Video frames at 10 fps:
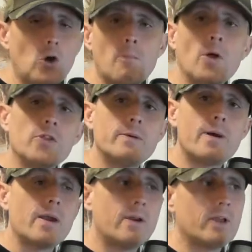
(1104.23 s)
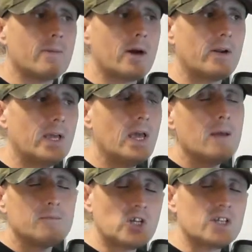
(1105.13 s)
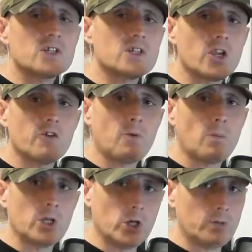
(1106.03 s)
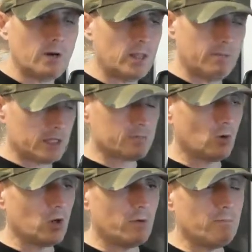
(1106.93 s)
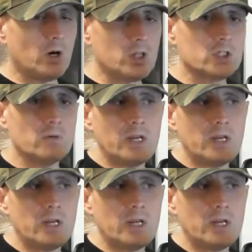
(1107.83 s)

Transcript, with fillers: If you're not bothered about hearing about it, chances are you've probably heard about the big spoiler in part